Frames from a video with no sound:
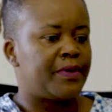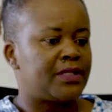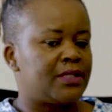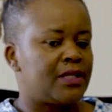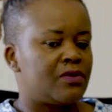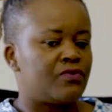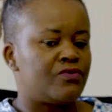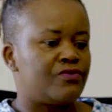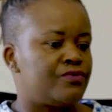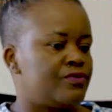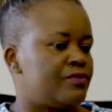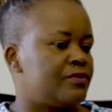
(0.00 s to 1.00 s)
person
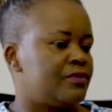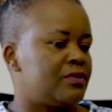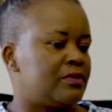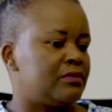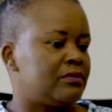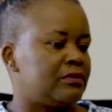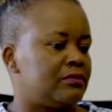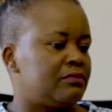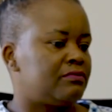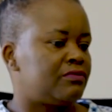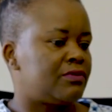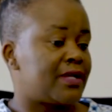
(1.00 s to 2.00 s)
who
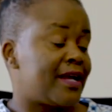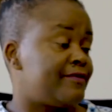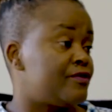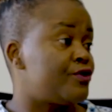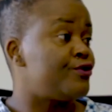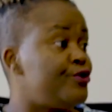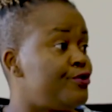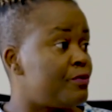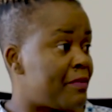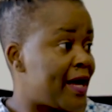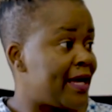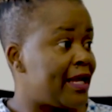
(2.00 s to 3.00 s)
thrives on
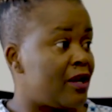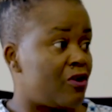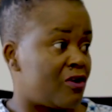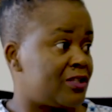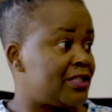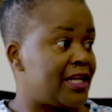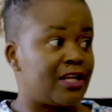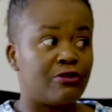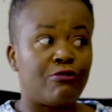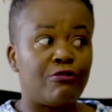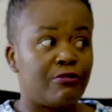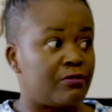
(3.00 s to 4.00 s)
humor a lot, and
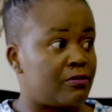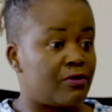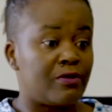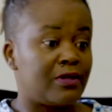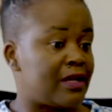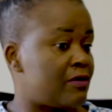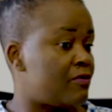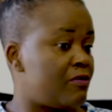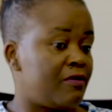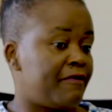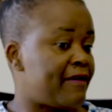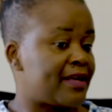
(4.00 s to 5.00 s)

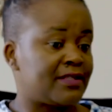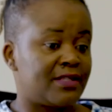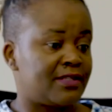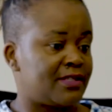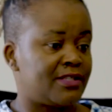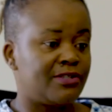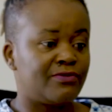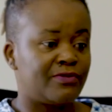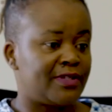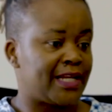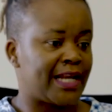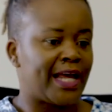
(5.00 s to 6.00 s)
all of us as his
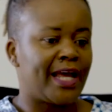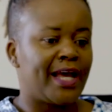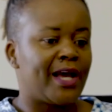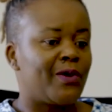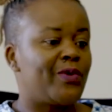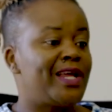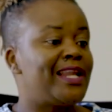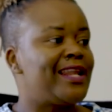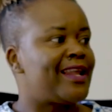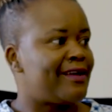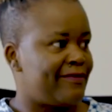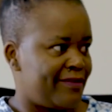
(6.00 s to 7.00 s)
children, we
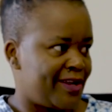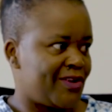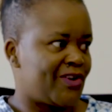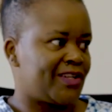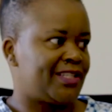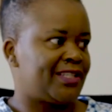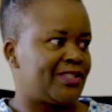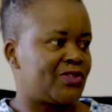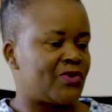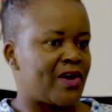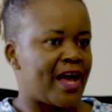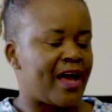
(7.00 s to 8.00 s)
laugh a lot.
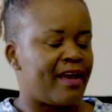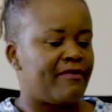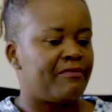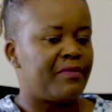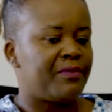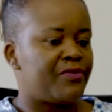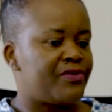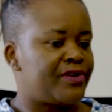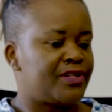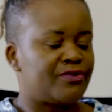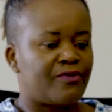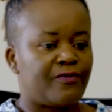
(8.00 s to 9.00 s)
So I have
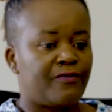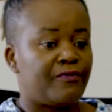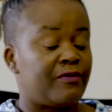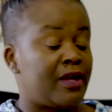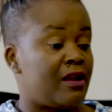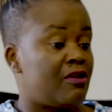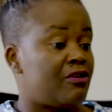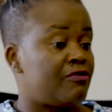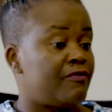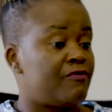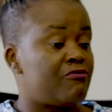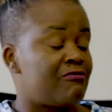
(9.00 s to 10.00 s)
memories of a lot
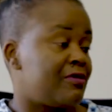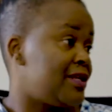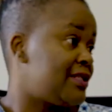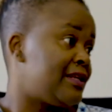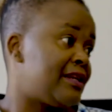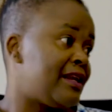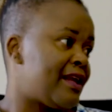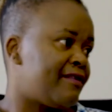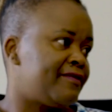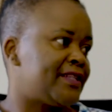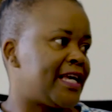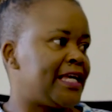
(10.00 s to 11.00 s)
of noise and
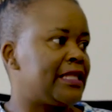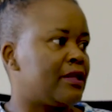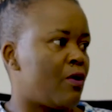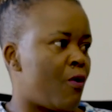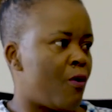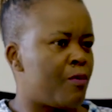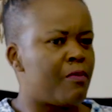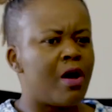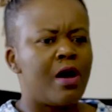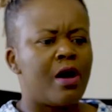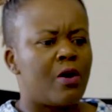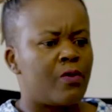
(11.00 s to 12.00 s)
laughter in the home.
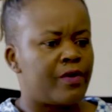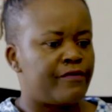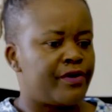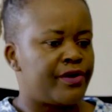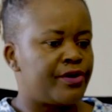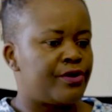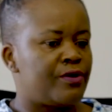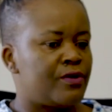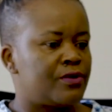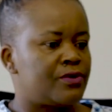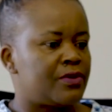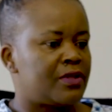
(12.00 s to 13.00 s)
We're very
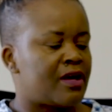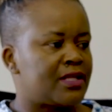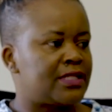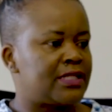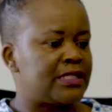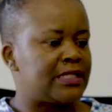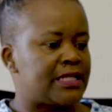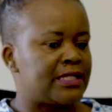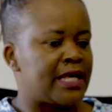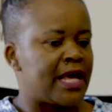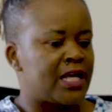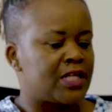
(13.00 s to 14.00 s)
close with our
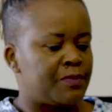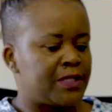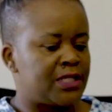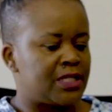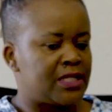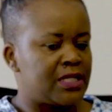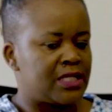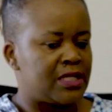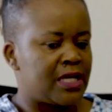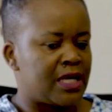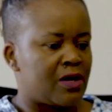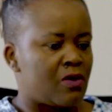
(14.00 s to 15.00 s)
sisters, especially
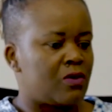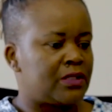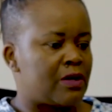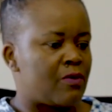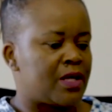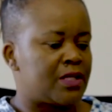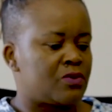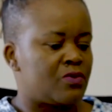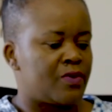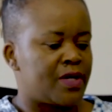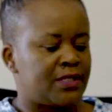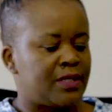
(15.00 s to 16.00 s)
the older ones who
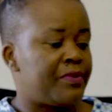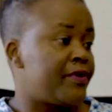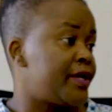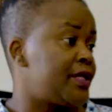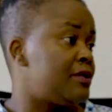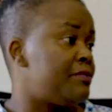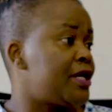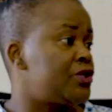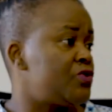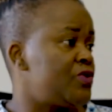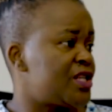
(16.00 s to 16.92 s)
were separated by 2